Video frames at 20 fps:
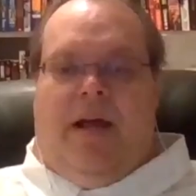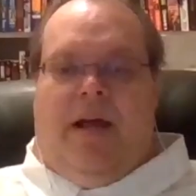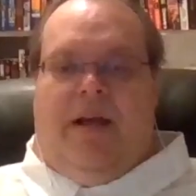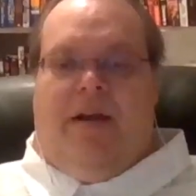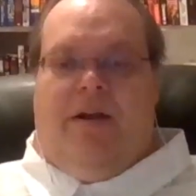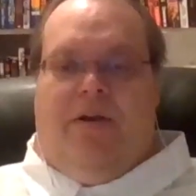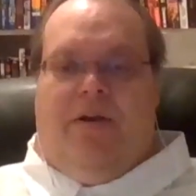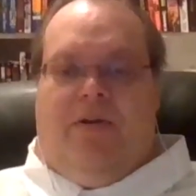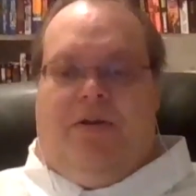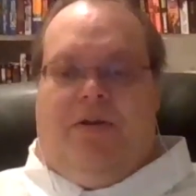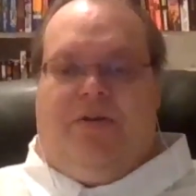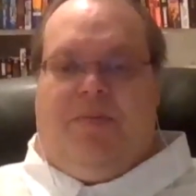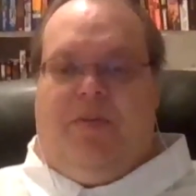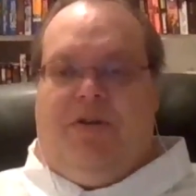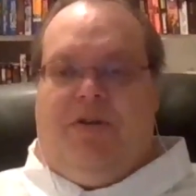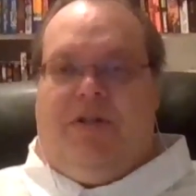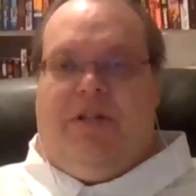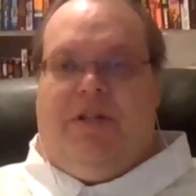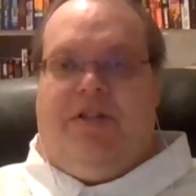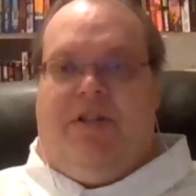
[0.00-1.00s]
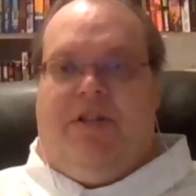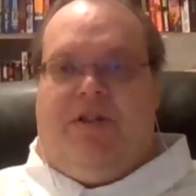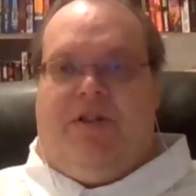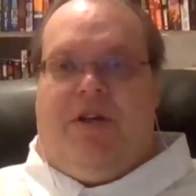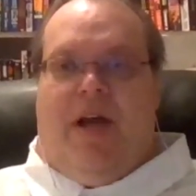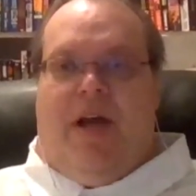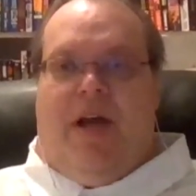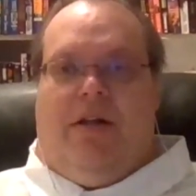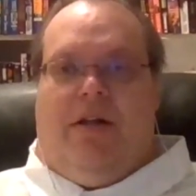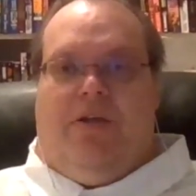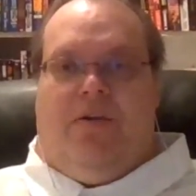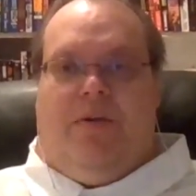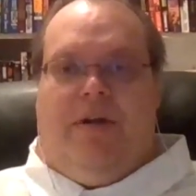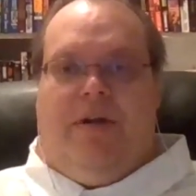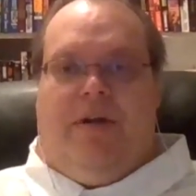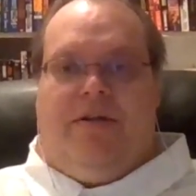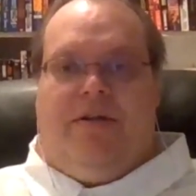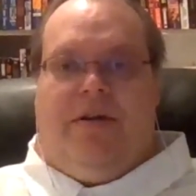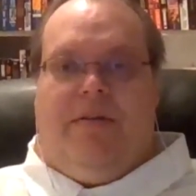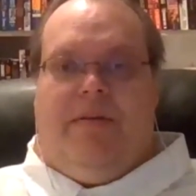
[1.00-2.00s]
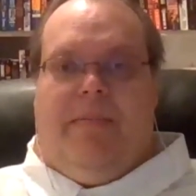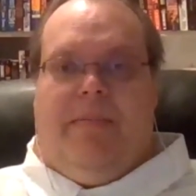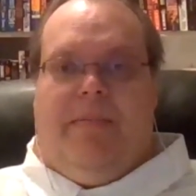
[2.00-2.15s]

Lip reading: didn't notice, but she's in a little ways up.